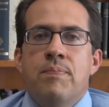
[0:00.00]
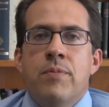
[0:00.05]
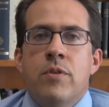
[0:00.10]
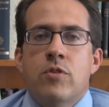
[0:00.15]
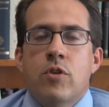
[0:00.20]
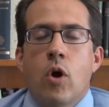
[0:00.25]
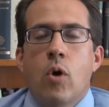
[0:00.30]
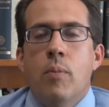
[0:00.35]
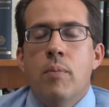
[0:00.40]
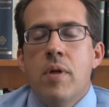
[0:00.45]

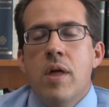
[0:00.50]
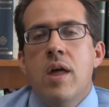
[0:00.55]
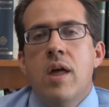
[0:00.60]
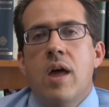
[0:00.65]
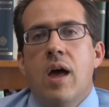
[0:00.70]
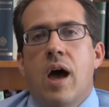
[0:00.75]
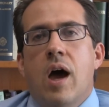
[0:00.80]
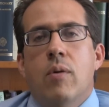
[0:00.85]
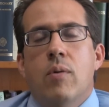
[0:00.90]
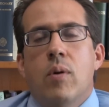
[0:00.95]
So
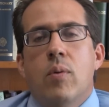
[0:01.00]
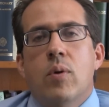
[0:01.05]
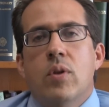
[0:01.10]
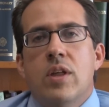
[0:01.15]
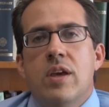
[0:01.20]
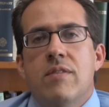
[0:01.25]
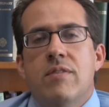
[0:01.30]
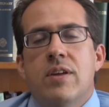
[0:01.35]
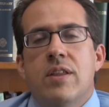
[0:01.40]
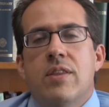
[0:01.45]
uh, we will
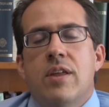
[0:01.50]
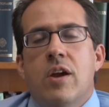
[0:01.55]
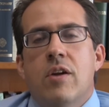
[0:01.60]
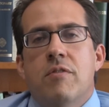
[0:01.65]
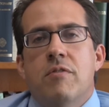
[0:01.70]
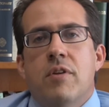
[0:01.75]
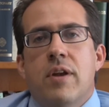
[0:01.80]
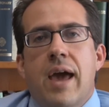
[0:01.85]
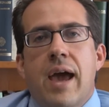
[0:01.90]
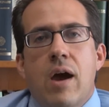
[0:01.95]
leave it
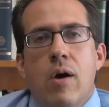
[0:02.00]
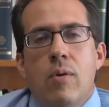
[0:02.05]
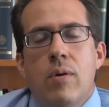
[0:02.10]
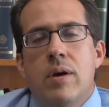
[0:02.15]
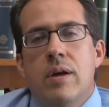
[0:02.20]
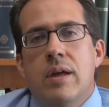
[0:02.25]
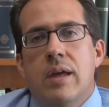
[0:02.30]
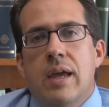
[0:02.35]
there for now,